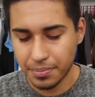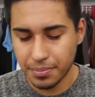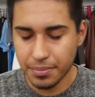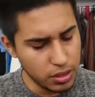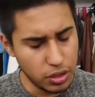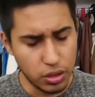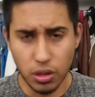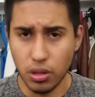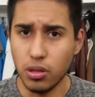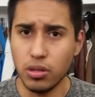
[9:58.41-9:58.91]

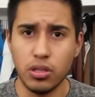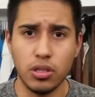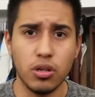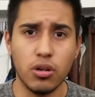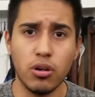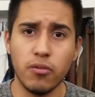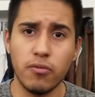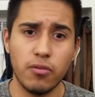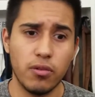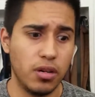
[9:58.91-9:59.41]
So,
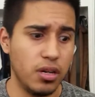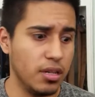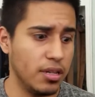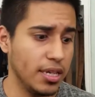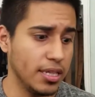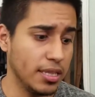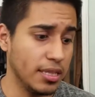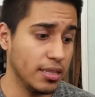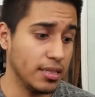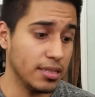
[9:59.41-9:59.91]
overall, I
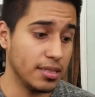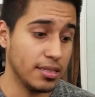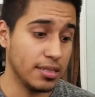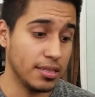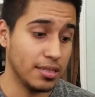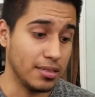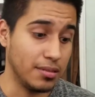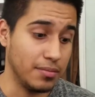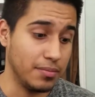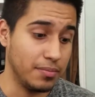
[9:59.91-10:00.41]
think this is,
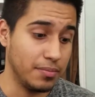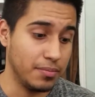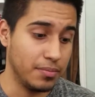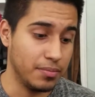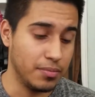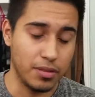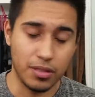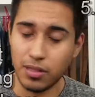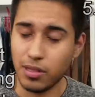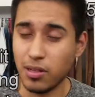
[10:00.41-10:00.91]

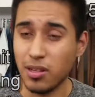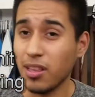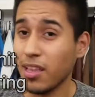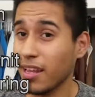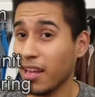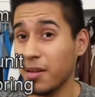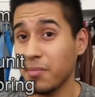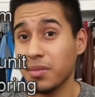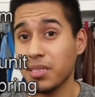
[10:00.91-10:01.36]
like I've